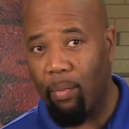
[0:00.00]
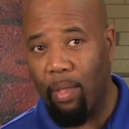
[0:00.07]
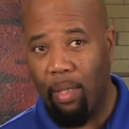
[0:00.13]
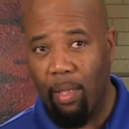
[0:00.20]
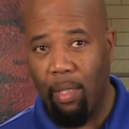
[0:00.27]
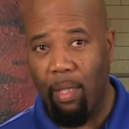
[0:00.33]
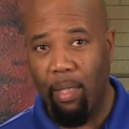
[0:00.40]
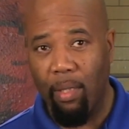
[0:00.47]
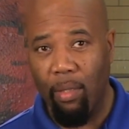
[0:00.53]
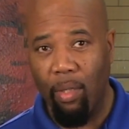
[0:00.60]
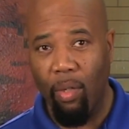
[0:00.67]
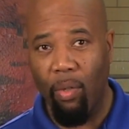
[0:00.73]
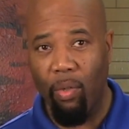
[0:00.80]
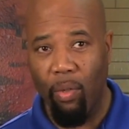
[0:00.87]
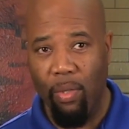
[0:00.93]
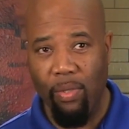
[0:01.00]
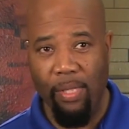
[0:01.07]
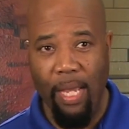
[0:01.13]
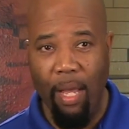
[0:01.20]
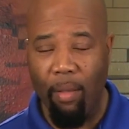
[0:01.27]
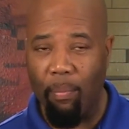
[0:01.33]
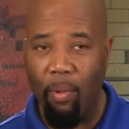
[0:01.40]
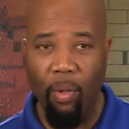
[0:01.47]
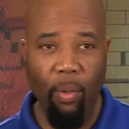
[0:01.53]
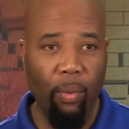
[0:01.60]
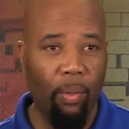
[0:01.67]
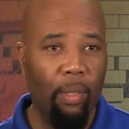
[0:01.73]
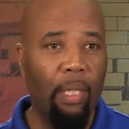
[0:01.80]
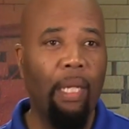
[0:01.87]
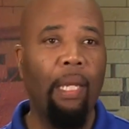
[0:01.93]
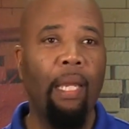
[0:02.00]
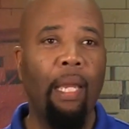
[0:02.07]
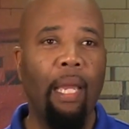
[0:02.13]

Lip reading: with a north-south pole.